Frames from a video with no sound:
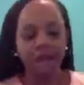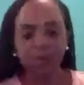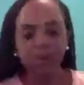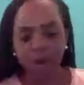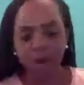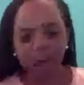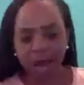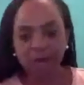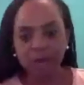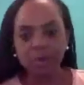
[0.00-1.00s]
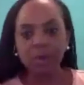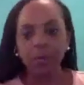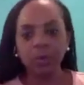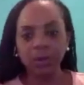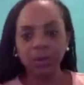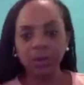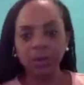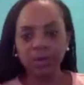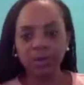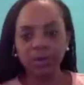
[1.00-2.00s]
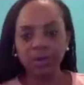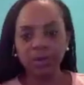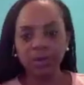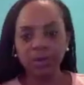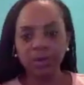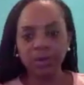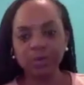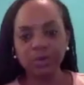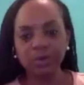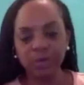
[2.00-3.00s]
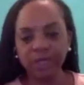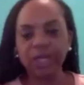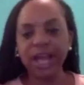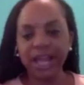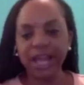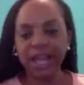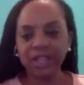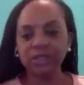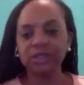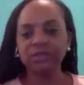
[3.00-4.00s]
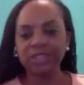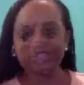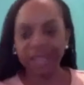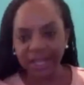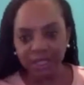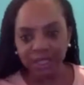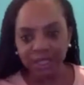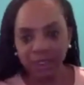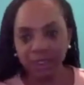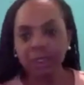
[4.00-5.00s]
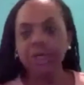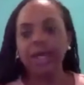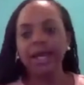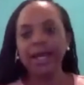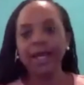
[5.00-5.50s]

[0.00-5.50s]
In our tribe, we marry our girls between the ages of 10